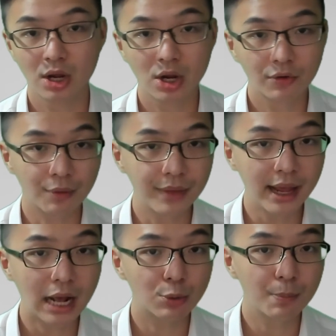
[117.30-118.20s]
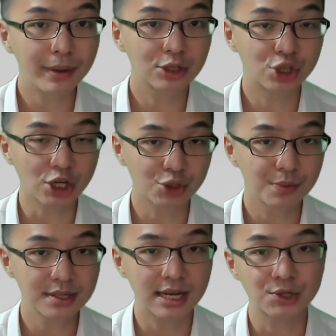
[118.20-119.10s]
From there, I will make
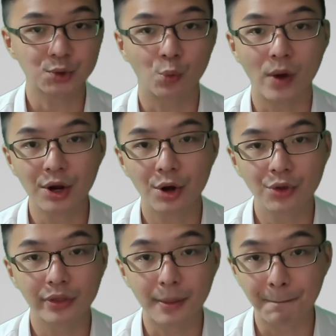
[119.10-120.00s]
judgments as to whether or not the